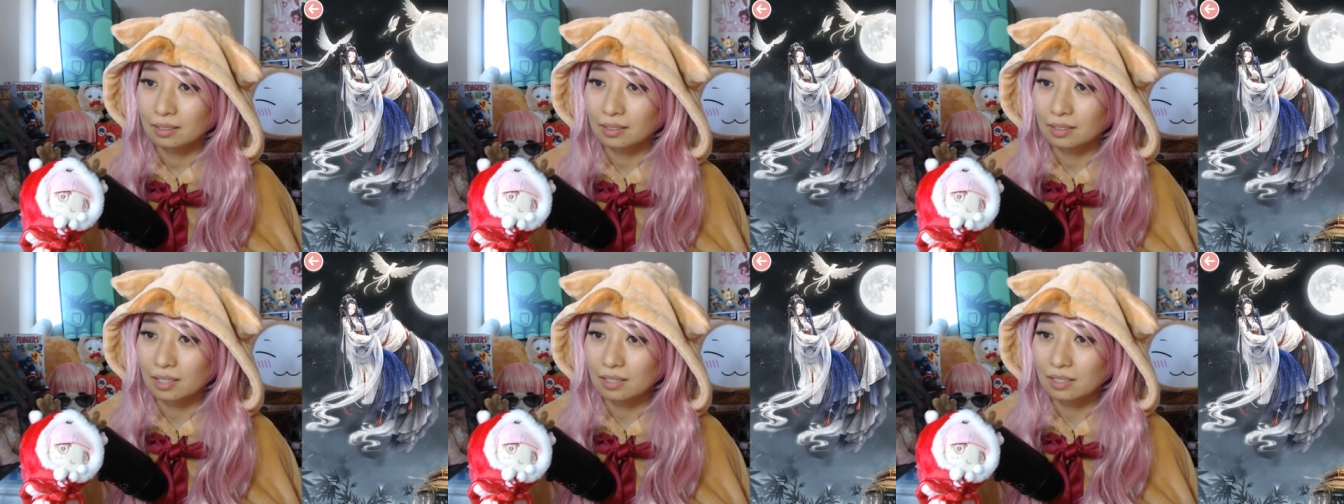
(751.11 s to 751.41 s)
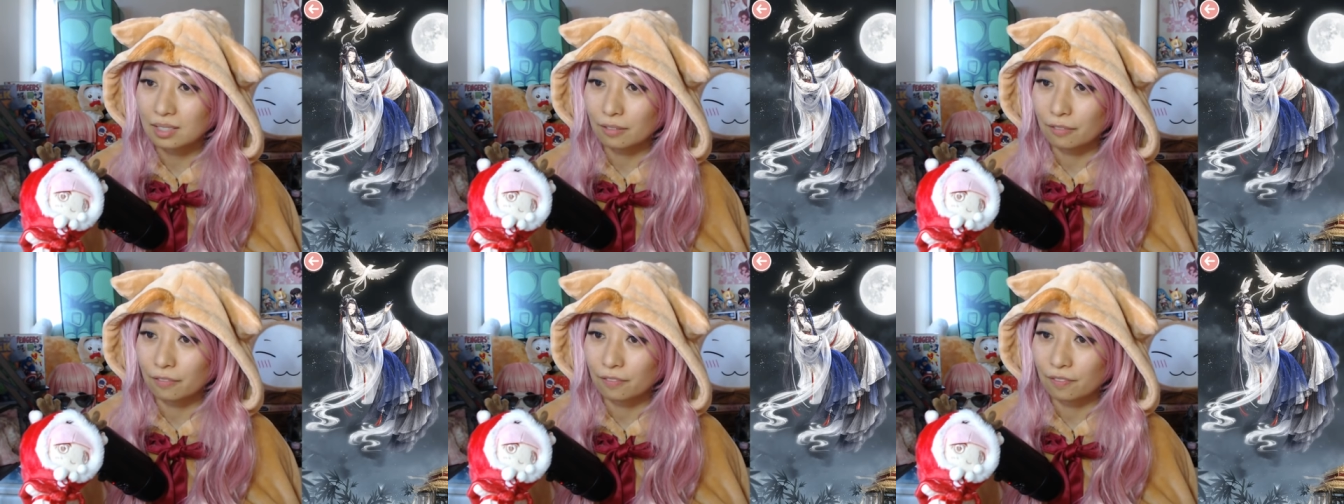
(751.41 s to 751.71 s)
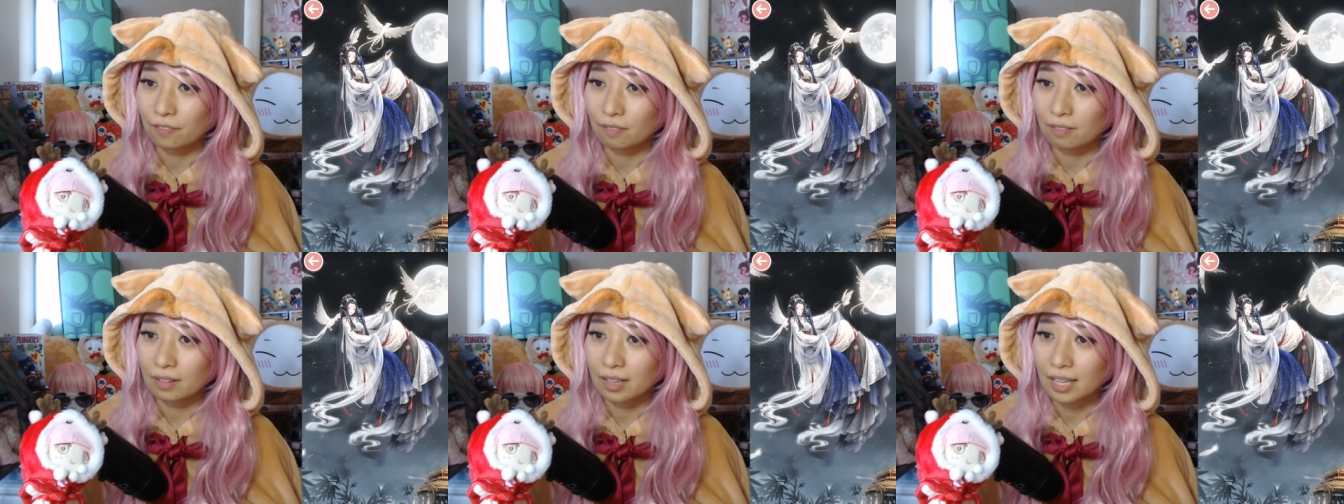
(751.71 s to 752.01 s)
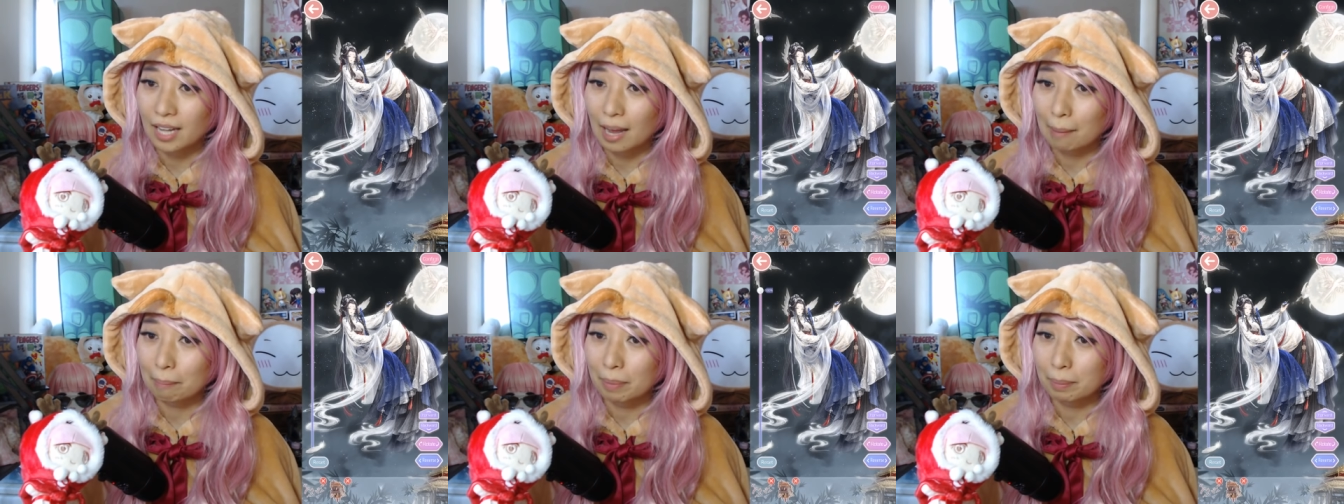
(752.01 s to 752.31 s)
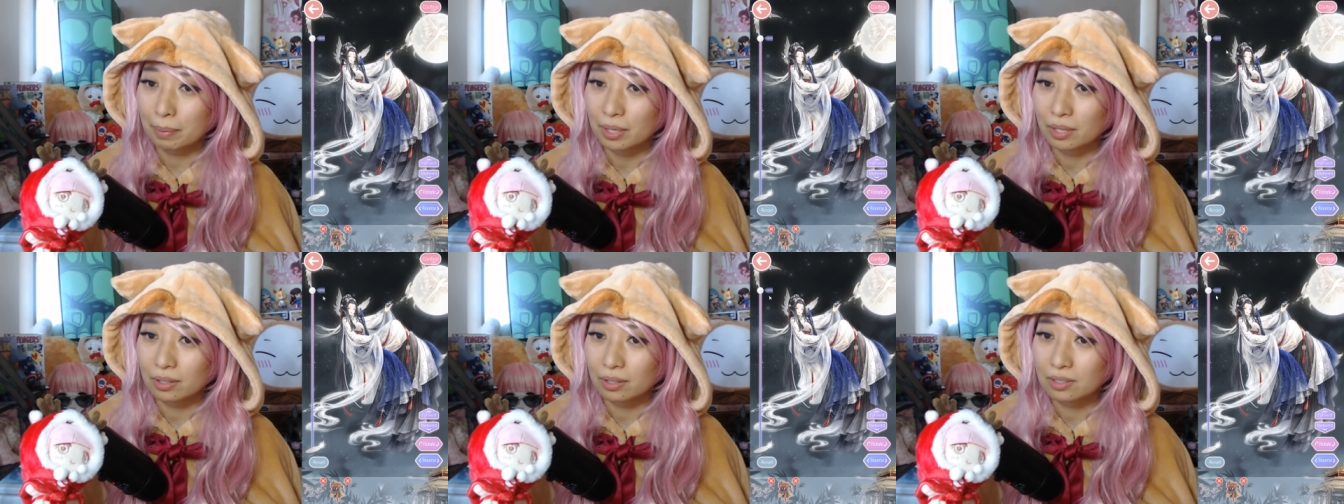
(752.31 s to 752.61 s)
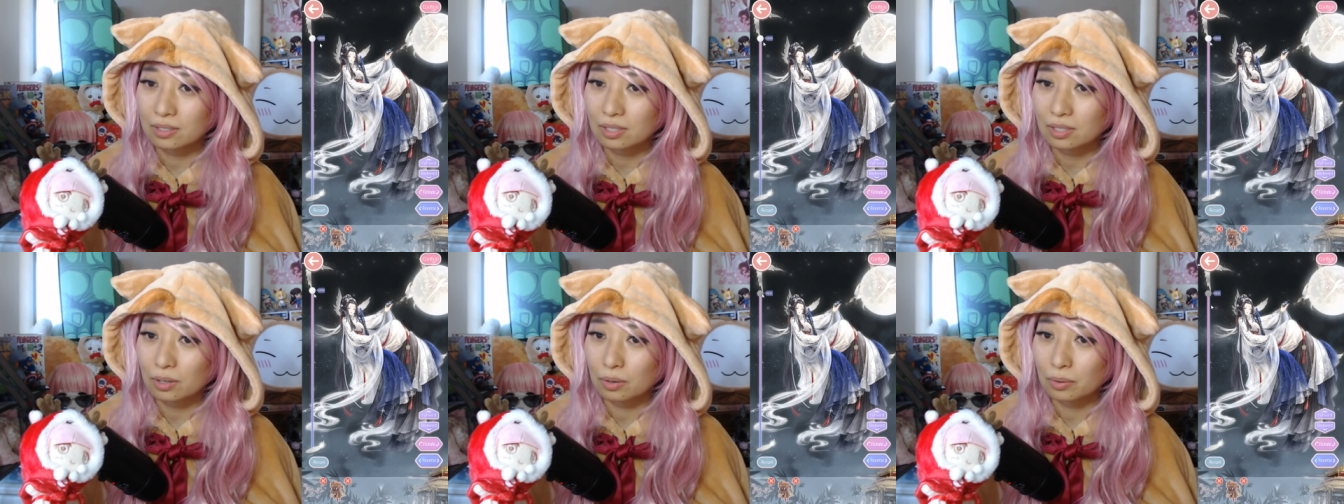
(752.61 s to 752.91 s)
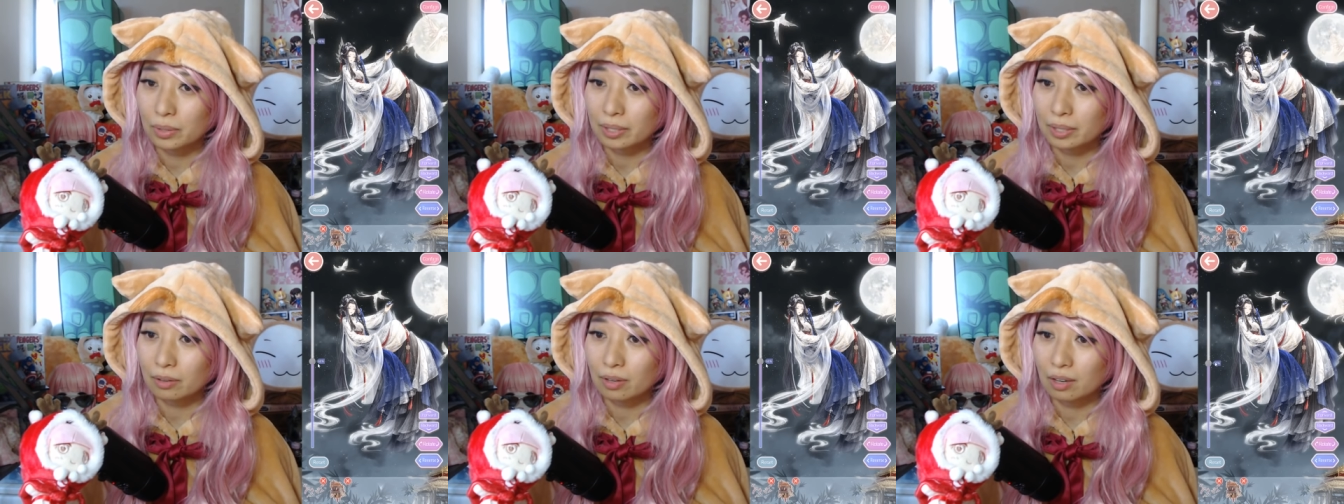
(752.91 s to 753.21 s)
Tons of flappy birds
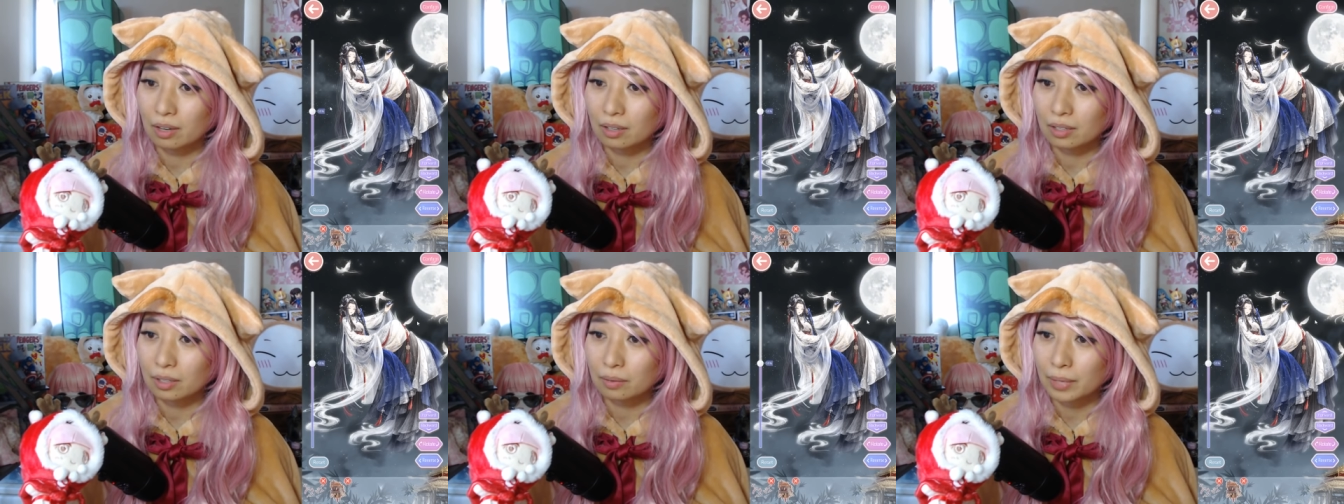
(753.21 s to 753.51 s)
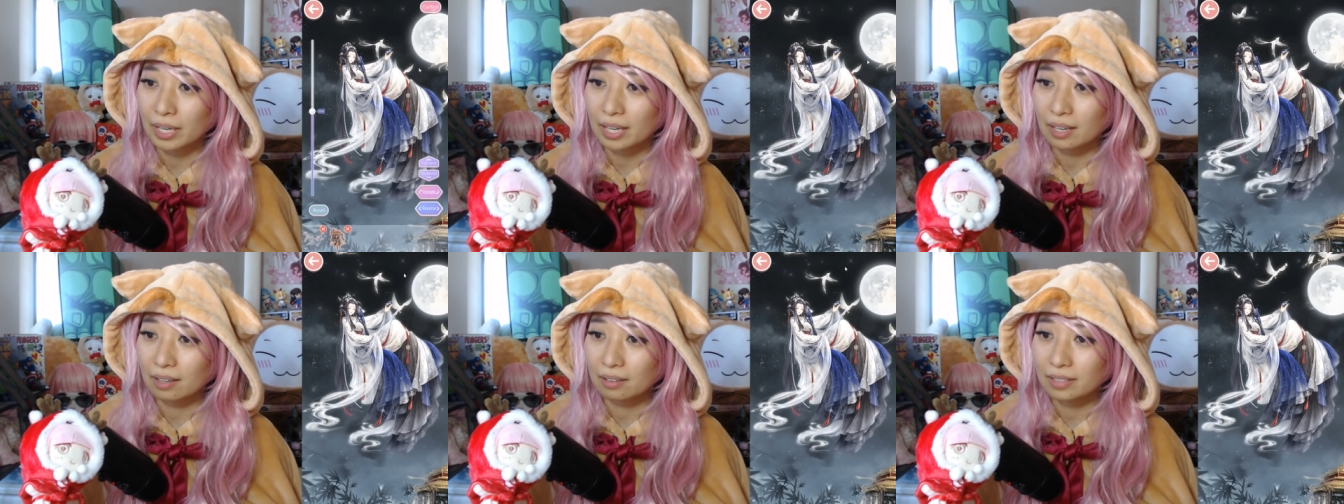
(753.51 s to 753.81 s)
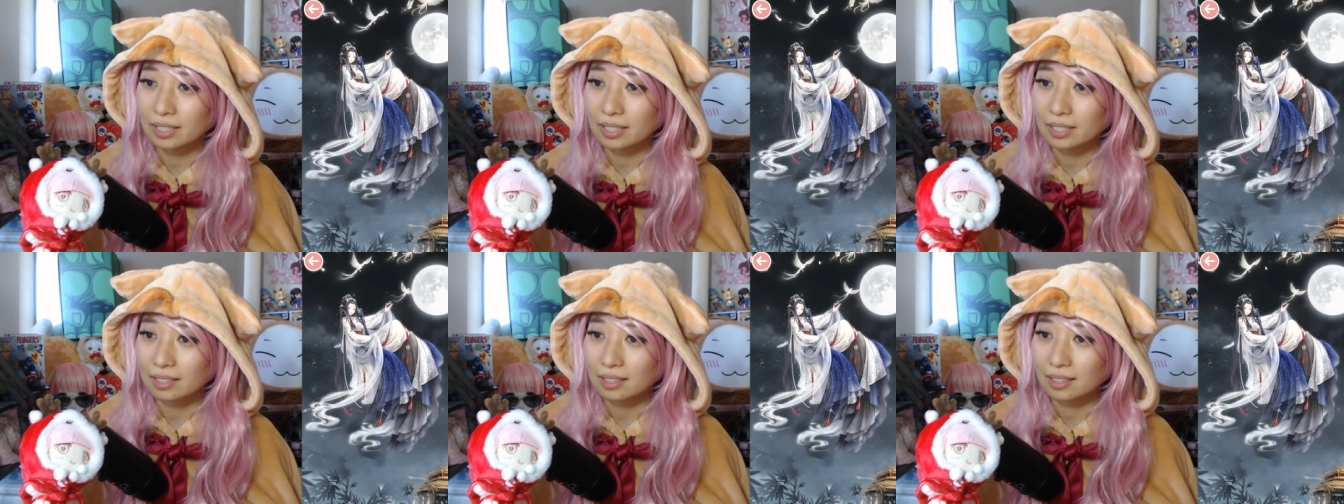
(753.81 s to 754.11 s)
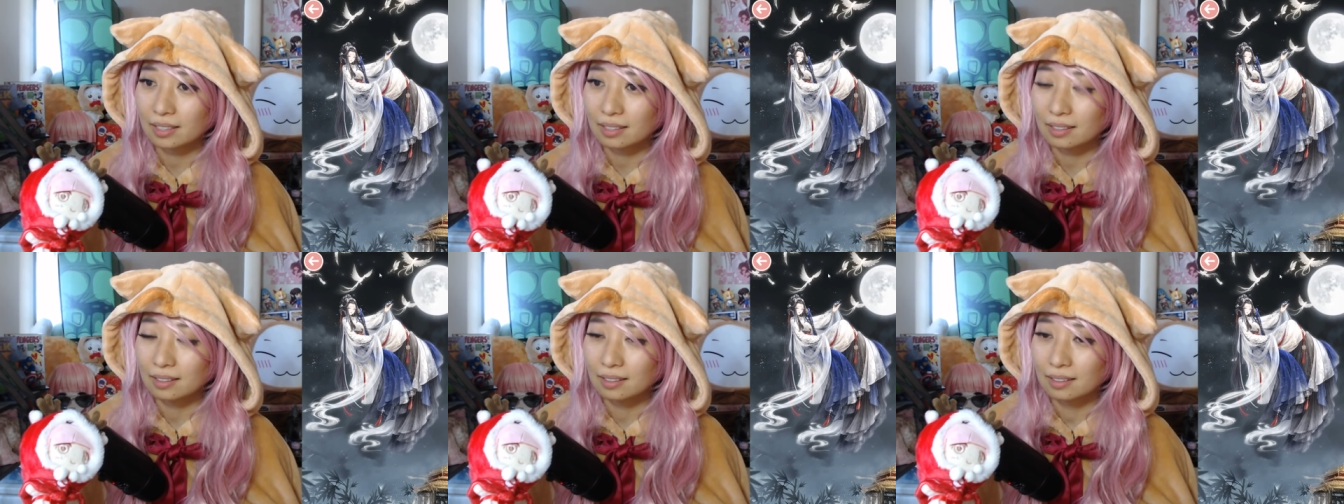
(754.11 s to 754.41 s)
going on around here.